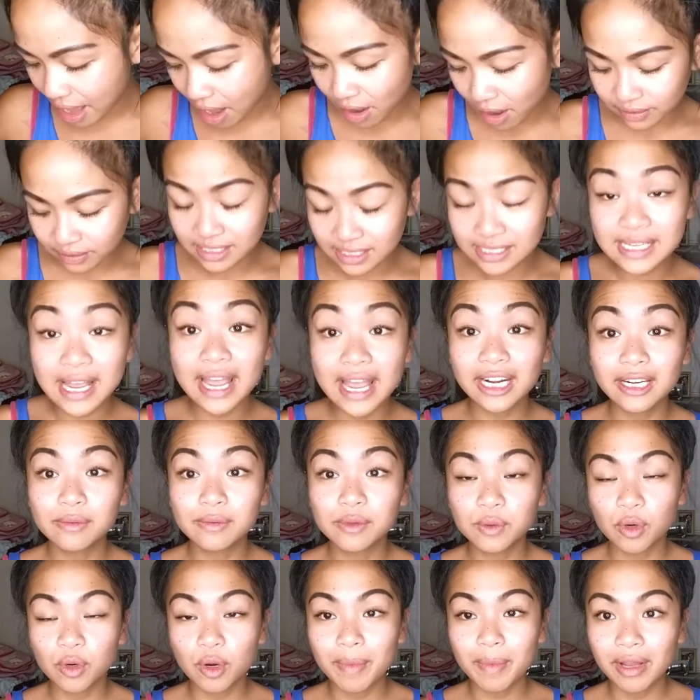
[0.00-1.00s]
all these
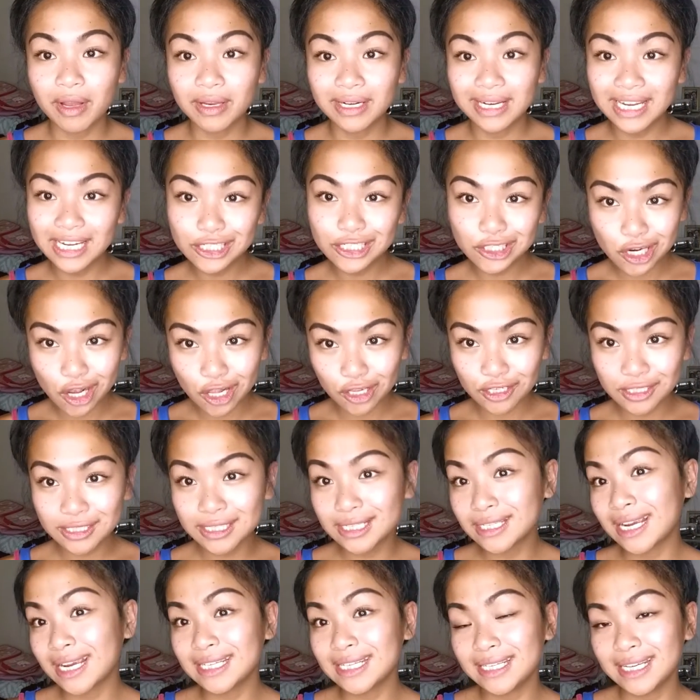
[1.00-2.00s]
items were about
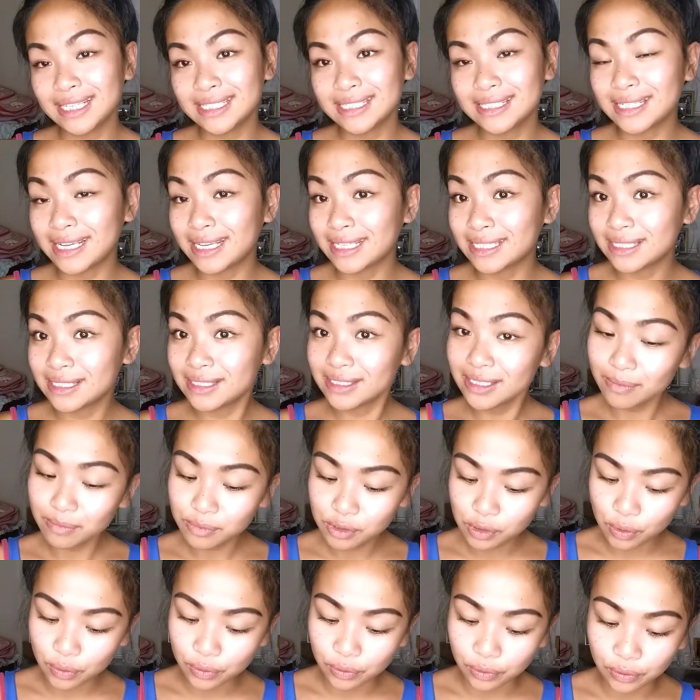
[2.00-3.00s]
$8.98
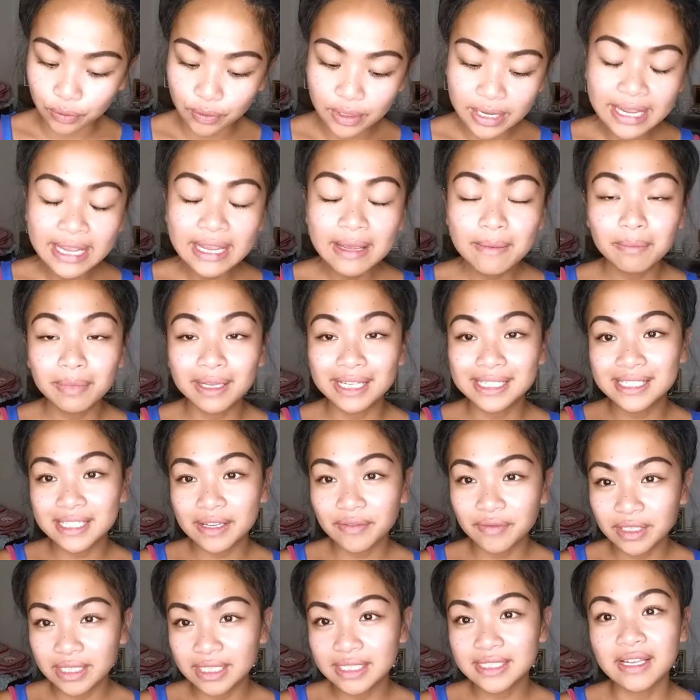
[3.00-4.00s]
subtotal, plus
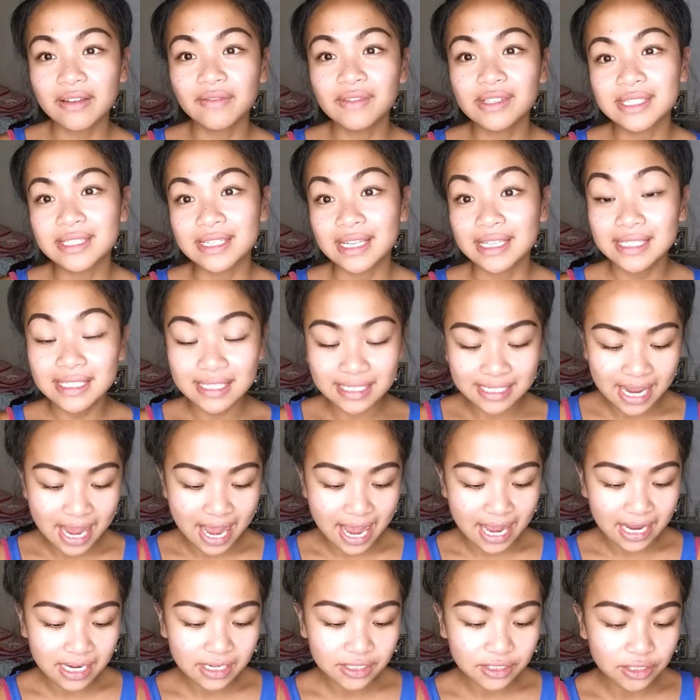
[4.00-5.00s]
77 cents
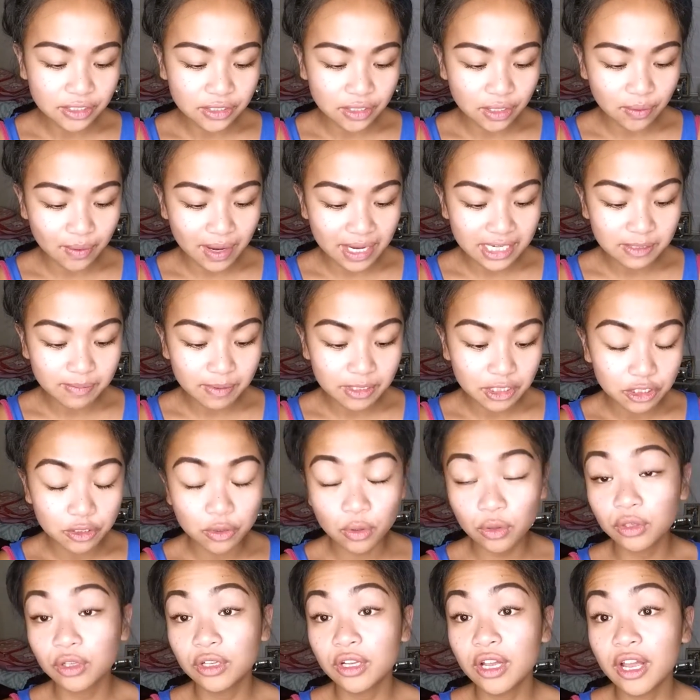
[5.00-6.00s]
tax, so I spent a
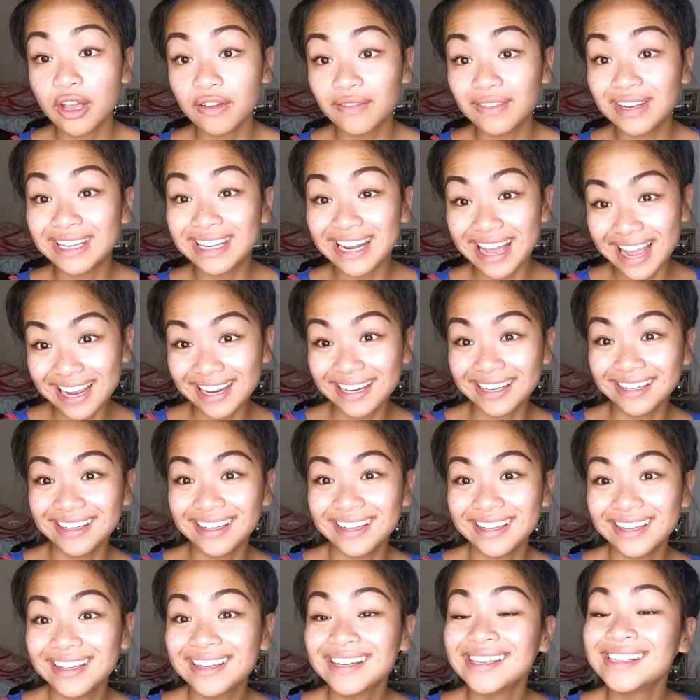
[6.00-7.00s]
total of 9